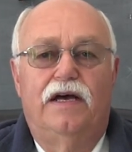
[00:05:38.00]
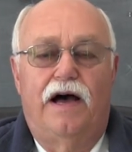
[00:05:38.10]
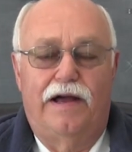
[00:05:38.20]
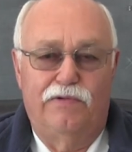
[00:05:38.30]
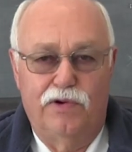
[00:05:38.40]

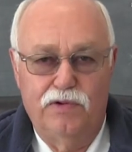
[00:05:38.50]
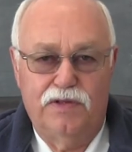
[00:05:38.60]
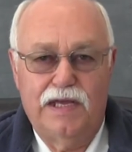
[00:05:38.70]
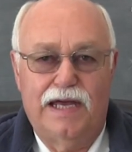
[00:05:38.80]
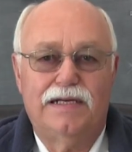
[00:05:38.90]
I
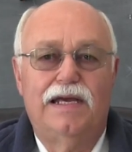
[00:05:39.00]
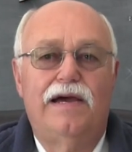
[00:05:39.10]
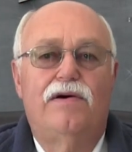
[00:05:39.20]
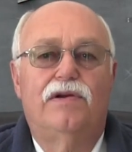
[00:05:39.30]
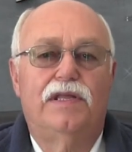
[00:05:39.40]
wrote that
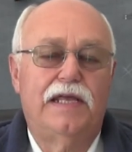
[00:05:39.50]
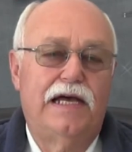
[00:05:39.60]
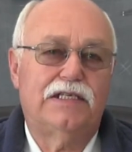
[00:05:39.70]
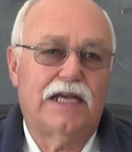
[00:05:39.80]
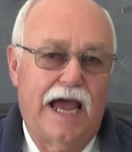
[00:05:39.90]
down, and
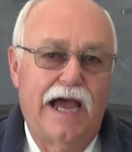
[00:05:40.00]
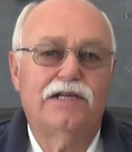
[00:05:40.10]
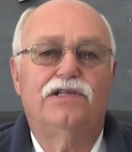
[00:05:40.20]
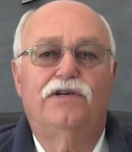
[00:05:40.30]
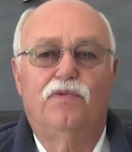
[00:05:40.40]
that's actually